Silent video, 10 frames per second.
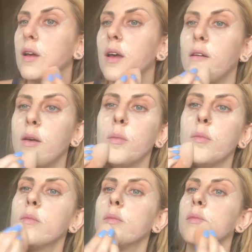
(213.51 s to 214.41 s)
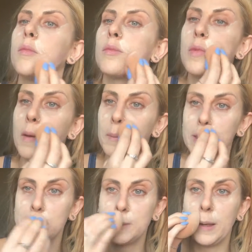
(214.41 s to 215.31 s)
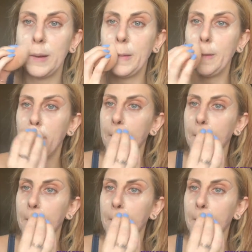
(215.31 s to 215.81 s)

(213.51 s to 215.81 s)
on my skin.